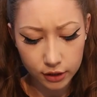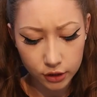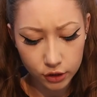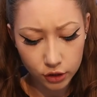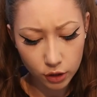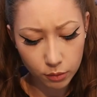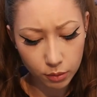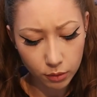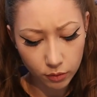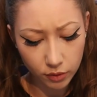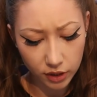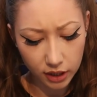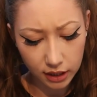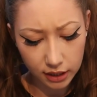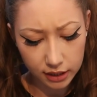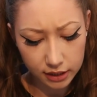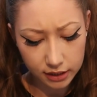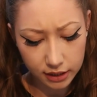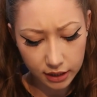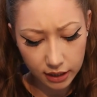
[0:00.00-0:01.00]
it's super
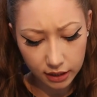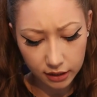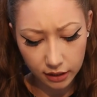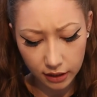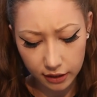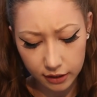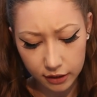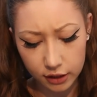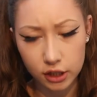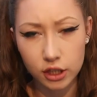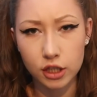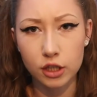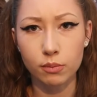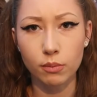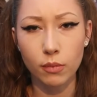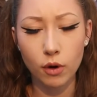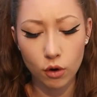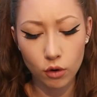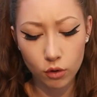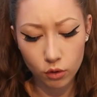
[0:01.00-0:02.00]
realistic. Like the
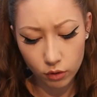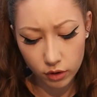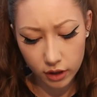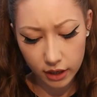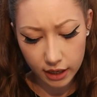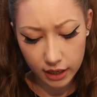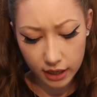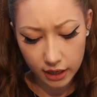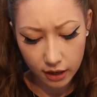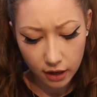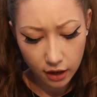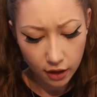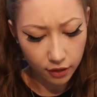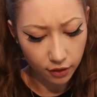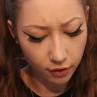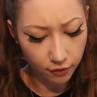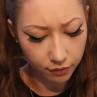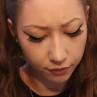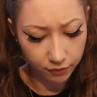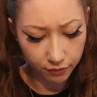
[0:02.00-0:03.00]
smoke ring,
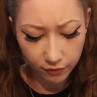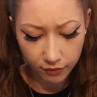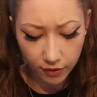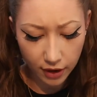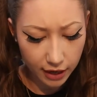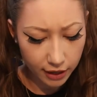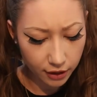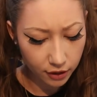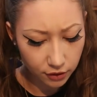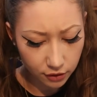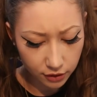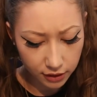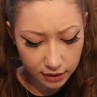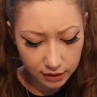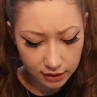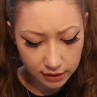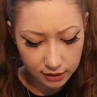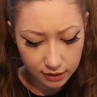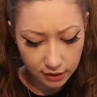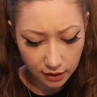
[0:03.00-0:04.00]
the fire
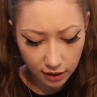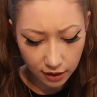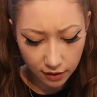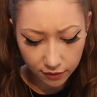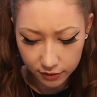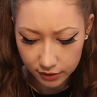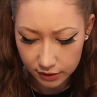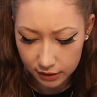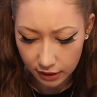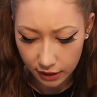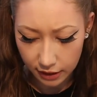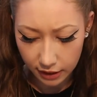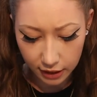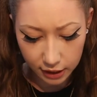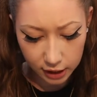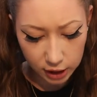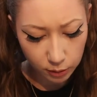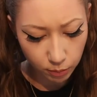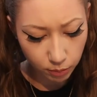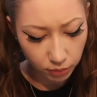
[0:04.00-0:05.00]
looking stuff, it's like
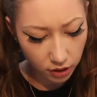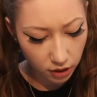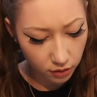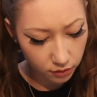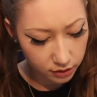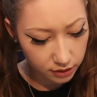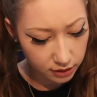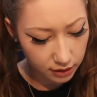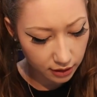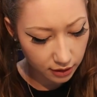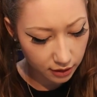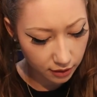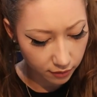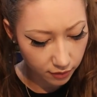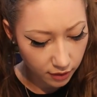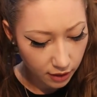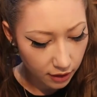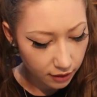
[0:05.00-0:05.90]
explosive.